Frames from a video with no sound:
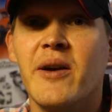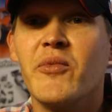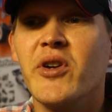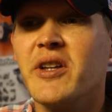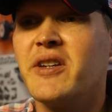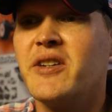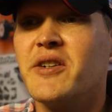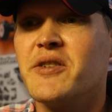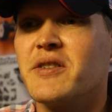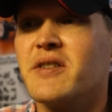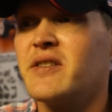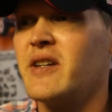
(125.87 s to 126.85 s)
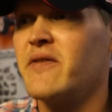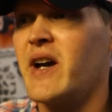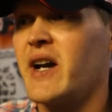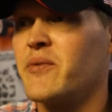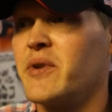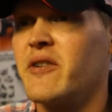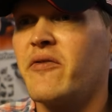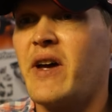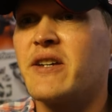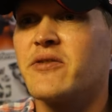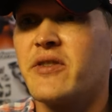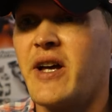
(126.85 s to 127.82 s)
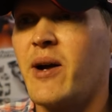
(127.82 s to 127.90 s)
I'm really curious to see if I can run a
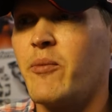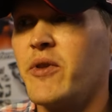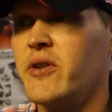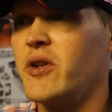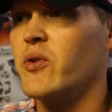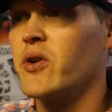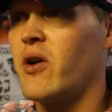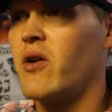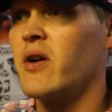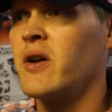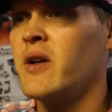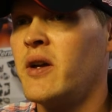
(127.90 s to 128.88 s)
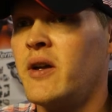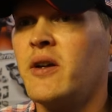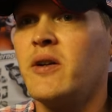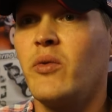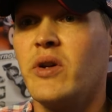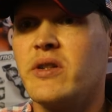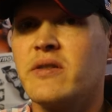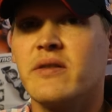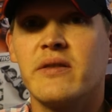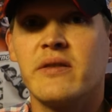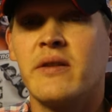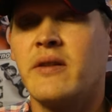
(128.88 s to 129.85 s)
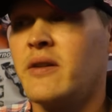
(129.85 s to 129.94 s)
faster time with the newer car, which,
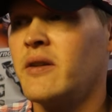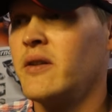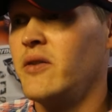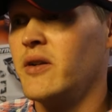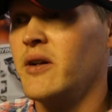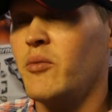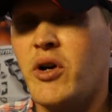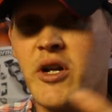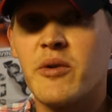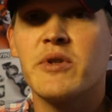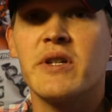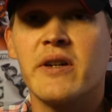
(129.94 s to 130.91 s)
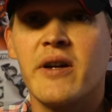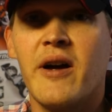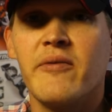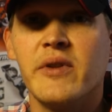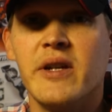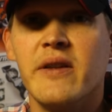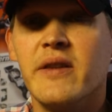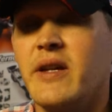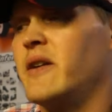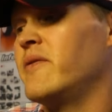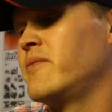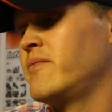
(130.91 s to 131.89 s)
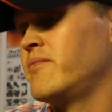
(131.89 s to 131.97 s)
you know, I'm one hundred percent confident that
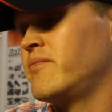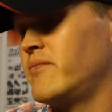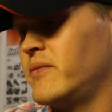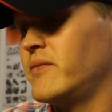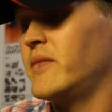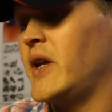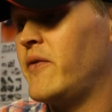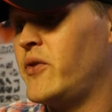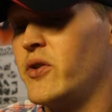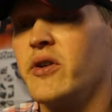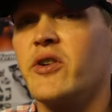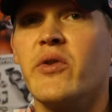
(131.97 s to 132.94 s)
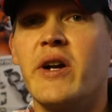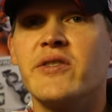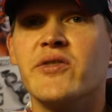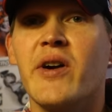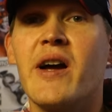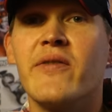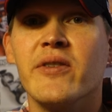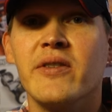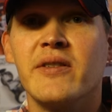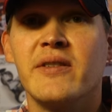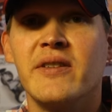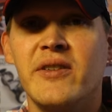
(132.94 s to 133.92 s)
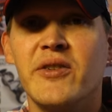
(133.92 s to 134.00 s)
if if you're a great driver,
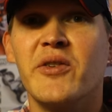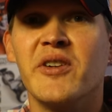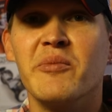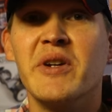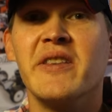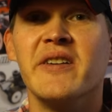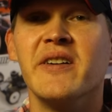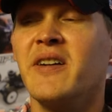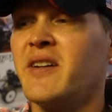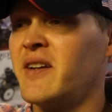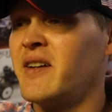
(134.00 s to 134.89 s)
you're going to be able to